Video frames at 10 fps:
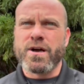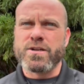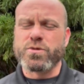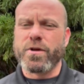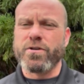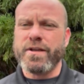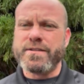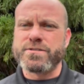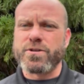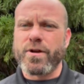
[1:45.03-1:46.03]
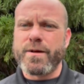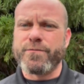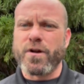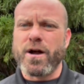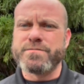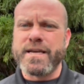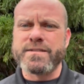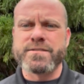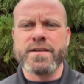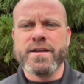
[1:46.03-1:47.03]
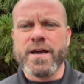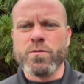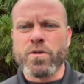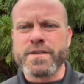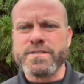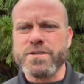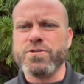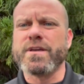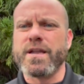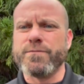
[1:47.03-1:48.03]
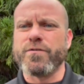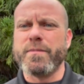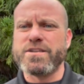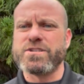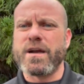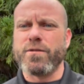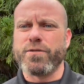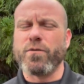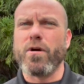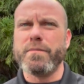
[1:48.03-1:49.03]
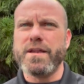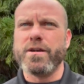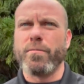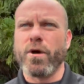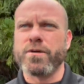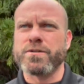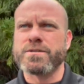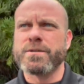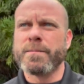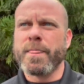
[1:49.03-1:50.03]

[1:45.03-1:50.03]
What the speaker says: Twitter, and Instagram for updates, and we'll continue to get information out through our media partners.